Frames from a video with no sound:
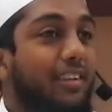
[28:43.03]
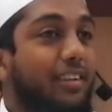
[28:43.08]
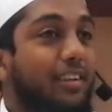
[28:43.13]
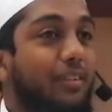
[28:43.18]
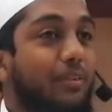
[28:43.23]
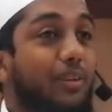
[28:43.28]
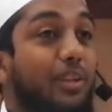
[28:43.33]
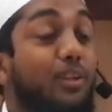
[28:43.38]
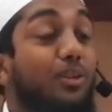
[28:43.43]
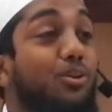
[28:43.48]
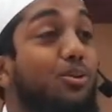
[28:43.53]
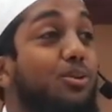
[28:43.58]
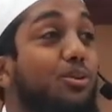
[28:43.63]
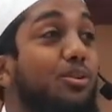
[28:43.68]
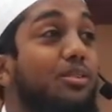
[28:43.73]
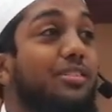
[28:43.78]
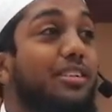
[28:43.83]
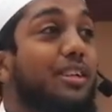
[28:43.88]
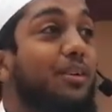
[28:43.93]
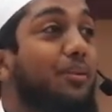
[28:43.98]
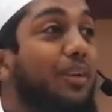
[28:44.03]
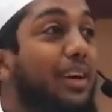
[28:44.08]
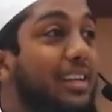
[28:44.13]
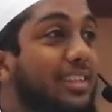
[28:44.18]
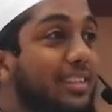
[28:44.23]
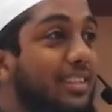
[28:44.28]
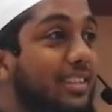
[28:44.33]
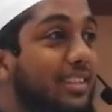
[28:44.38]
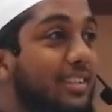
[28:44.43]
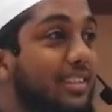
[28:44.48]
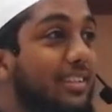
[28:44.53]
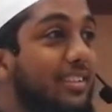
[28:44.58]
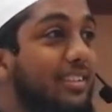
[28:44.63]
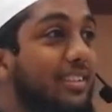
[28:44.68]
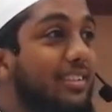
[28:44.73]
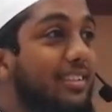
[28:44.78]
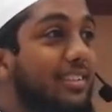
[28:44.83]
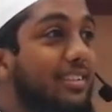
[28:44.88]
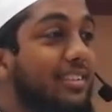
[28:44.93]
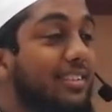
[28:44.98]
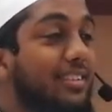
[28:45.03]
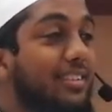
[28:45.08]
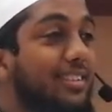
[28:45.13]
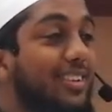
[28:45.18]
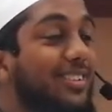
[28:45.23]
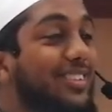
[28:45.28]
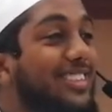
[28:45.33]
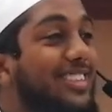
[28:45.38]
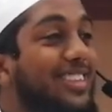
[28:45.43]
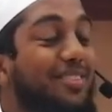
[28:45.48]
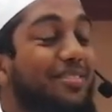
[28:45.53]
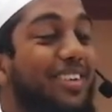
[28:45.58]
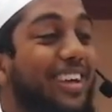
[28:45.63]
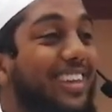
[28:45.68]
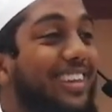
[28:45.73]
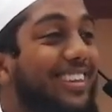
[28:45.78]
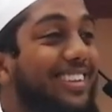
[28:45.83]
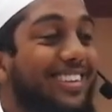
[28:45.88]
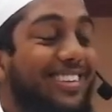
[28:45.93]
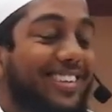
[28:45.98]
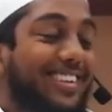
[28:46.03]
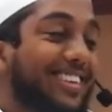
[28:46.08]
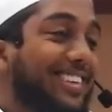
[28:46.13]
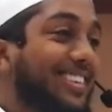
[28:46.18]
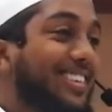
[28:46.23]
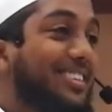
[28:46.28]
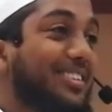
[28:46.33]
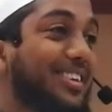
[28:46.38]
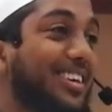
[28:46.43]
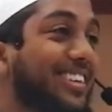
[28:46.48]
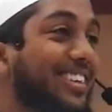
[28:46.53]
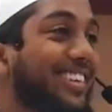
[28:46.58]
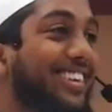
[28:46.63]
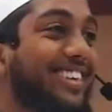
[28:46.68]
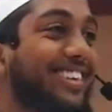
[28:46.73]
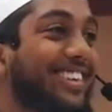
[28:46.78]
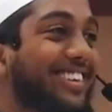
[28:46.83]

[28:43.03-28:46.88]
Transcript: we need to choose very wisely. Those that are married, sorry.